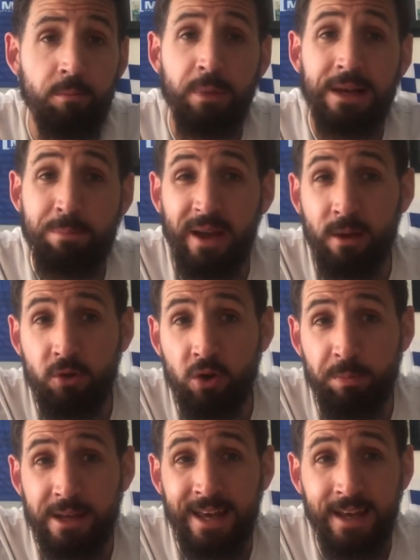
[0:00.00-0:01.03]
Billy Bingham
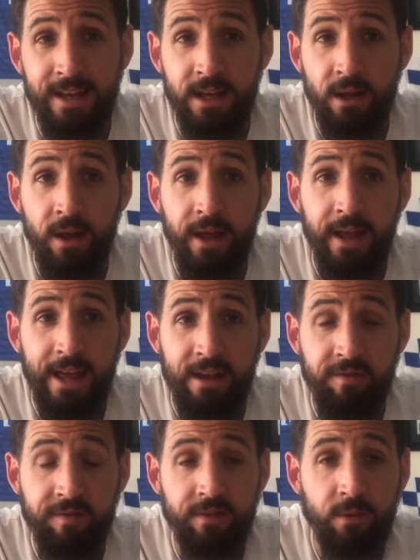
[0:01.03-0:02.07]
could be key
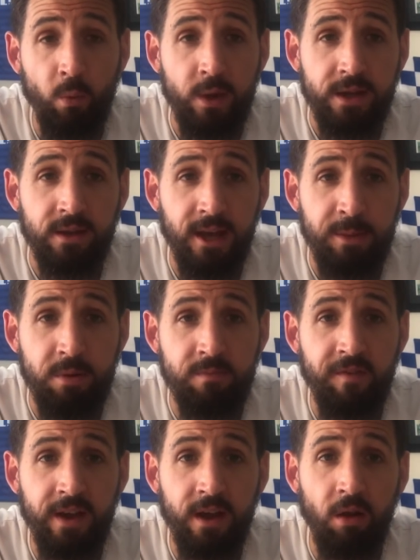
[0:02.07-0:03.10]
if we can keep him
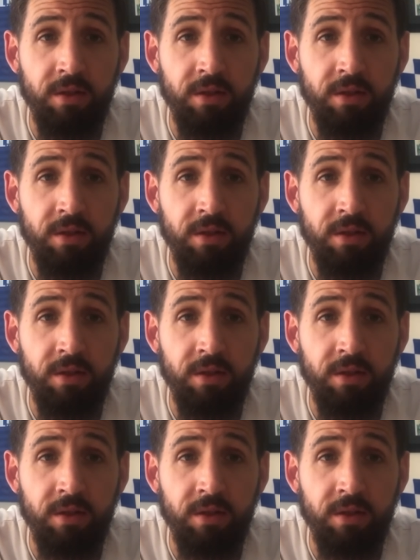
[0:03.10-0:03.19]
fit.